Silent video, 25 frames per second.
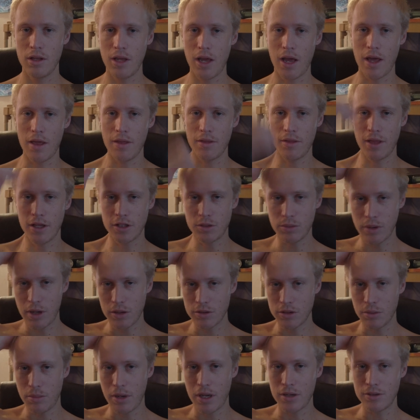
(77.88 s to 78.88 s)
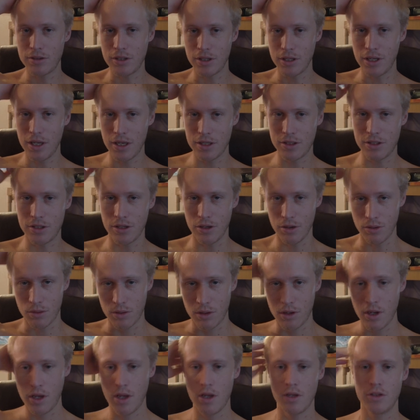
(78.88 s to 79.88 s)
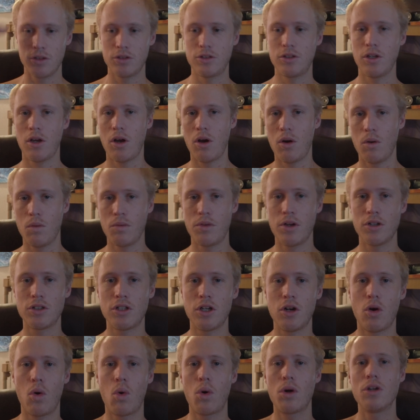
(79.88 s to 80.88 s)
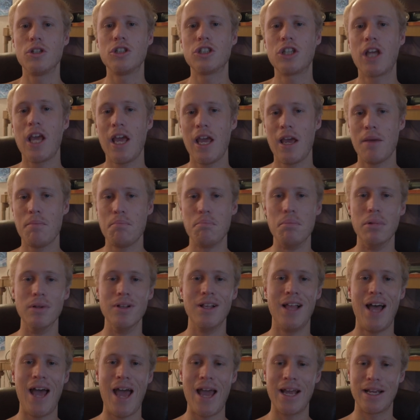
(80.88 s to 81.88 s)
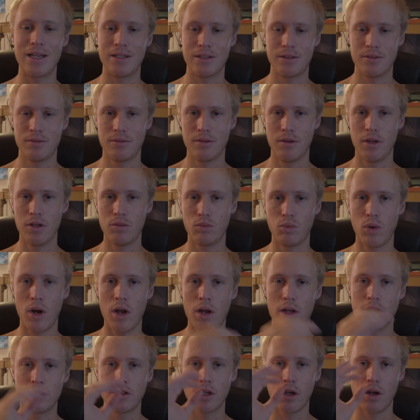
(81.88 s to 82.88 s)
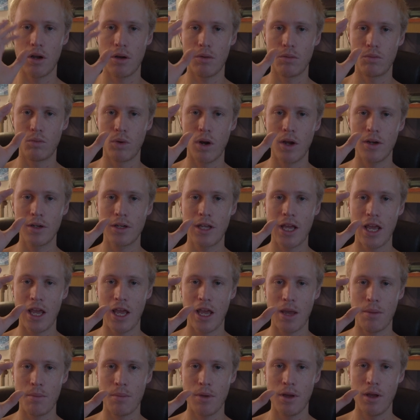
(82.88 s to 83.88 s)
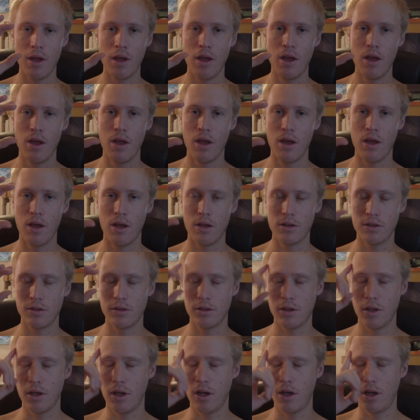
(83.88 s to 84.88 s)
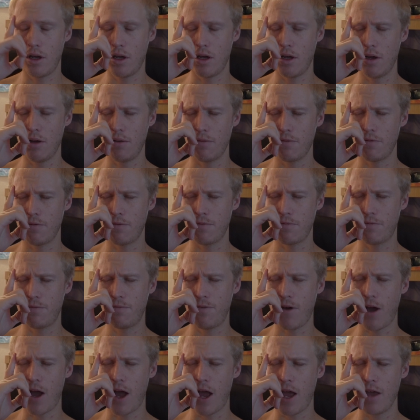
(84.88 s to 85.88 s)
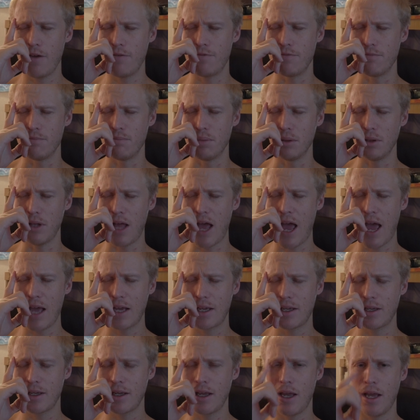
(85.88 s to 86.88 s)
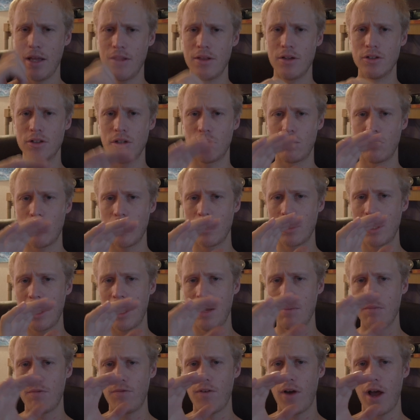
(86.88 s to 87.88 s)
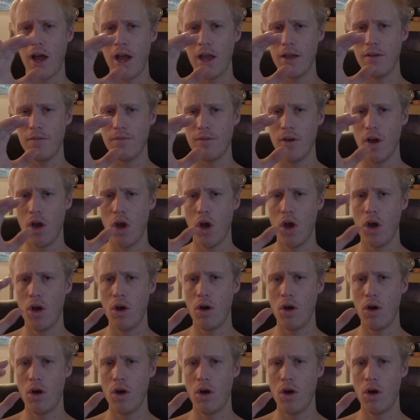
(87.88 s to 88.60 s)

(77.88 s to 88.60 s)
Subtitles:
Yeah, that's what I was about to get to. So there's an Orange Cam Black. It's a Run Cam 5 Black, and there's a Run Cam 5